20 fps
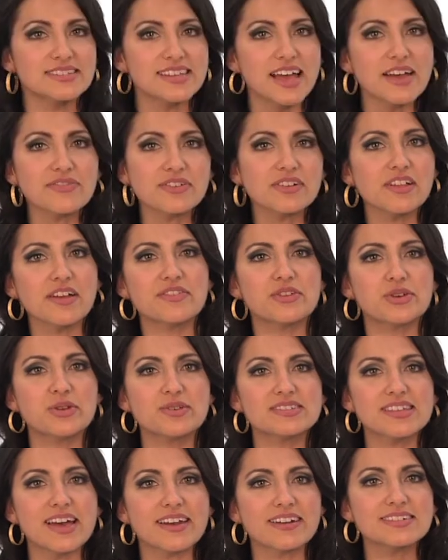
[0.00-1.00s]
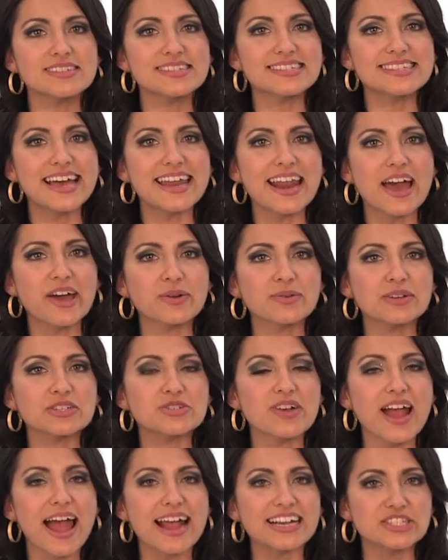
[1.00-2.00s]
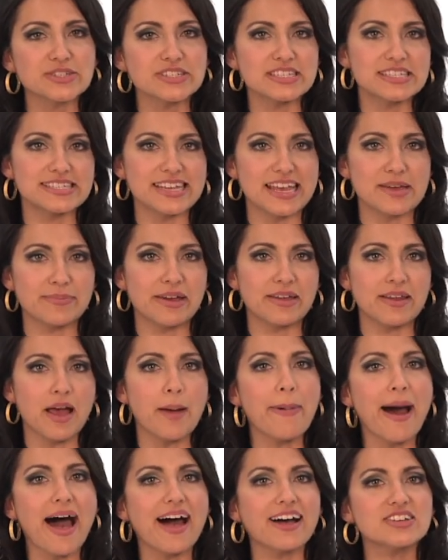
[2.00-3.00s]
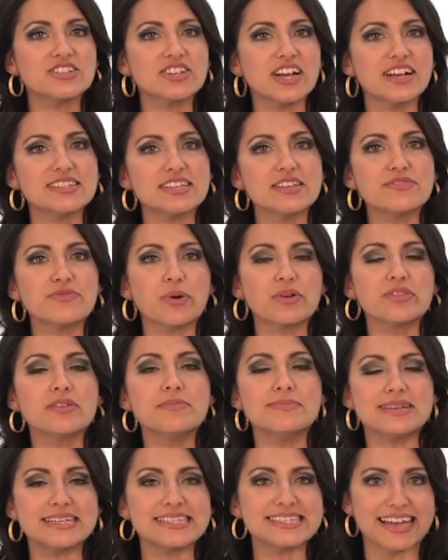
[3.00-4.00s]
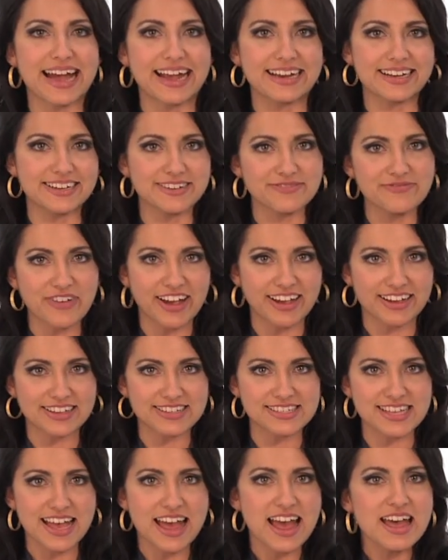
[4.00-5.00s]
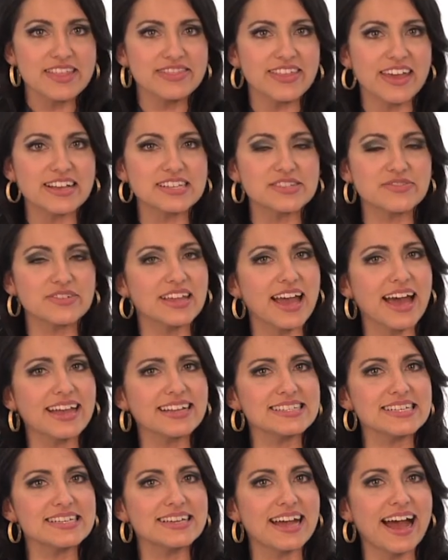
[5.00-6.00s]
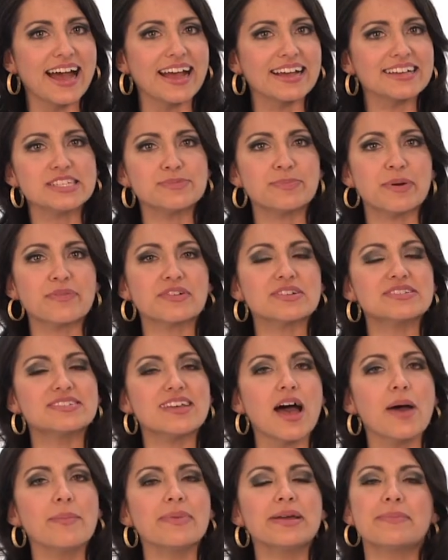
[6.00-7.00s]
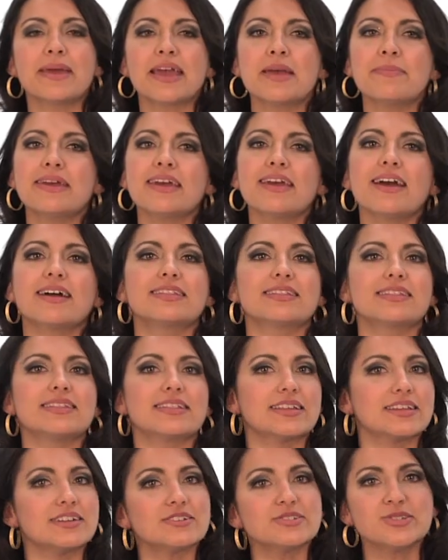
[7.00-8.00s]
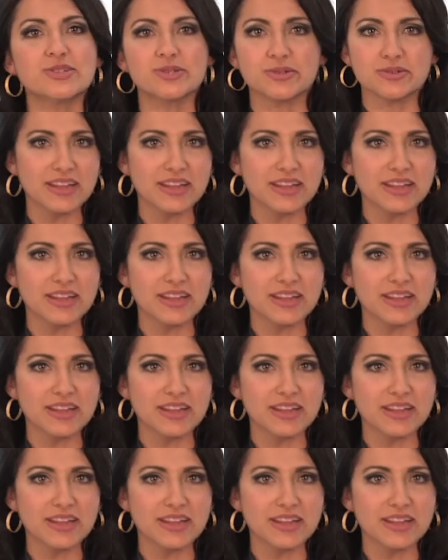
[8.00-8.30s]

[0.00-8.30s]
Several of the newsletters sent out a retraction statement apologizing for the misguided advice. Thanks for the honesty, guys, but for some, it may be a little too